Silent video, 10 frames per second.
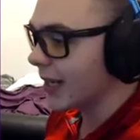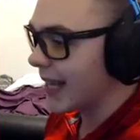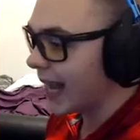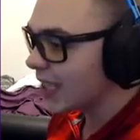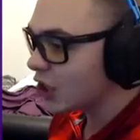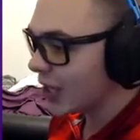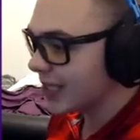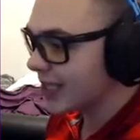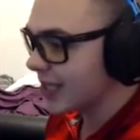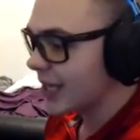going to catch
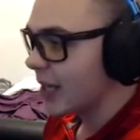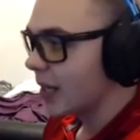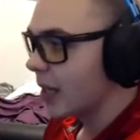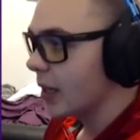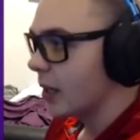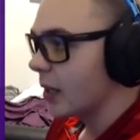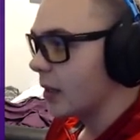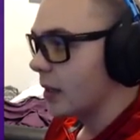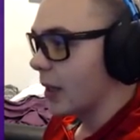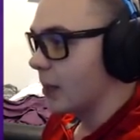it
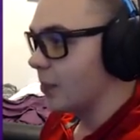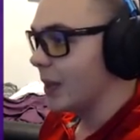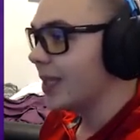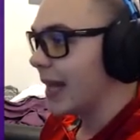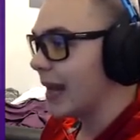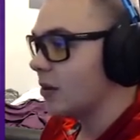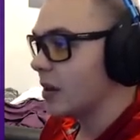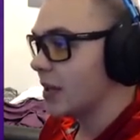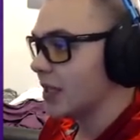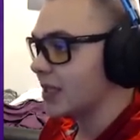and be
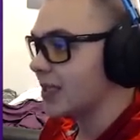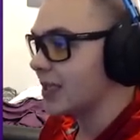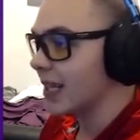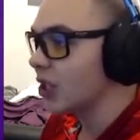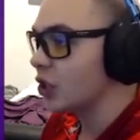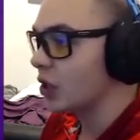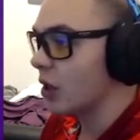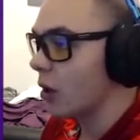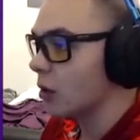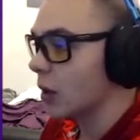down to the
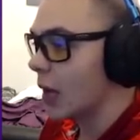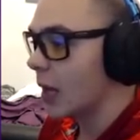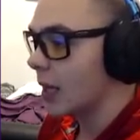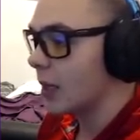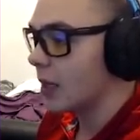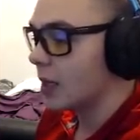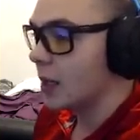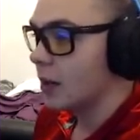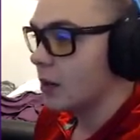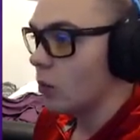6-yard line.
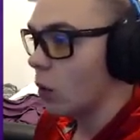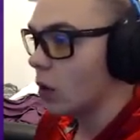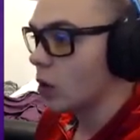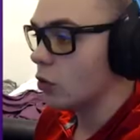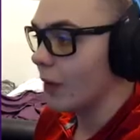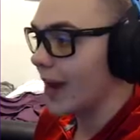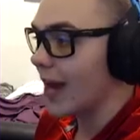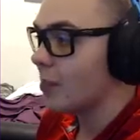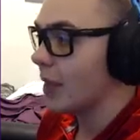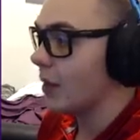What a
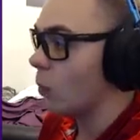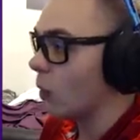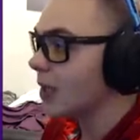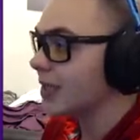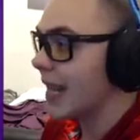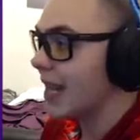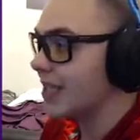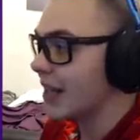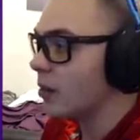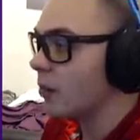grab and what a
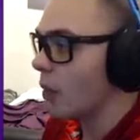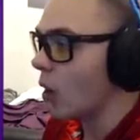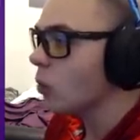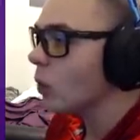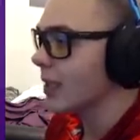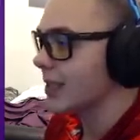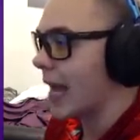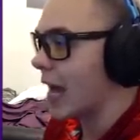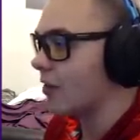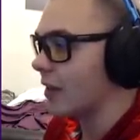day Doug Baldwin
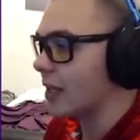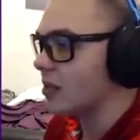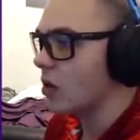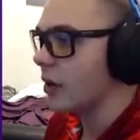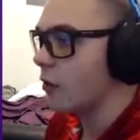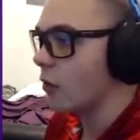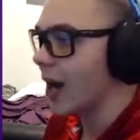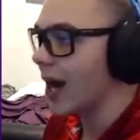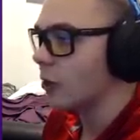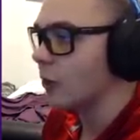is having. He's already
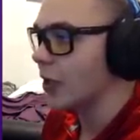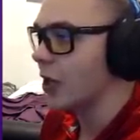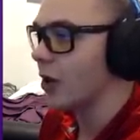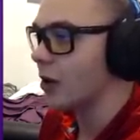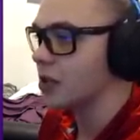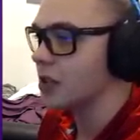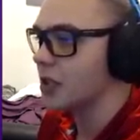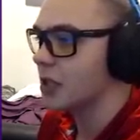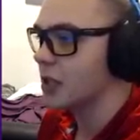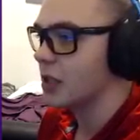over 100
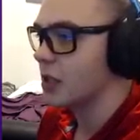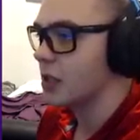yards.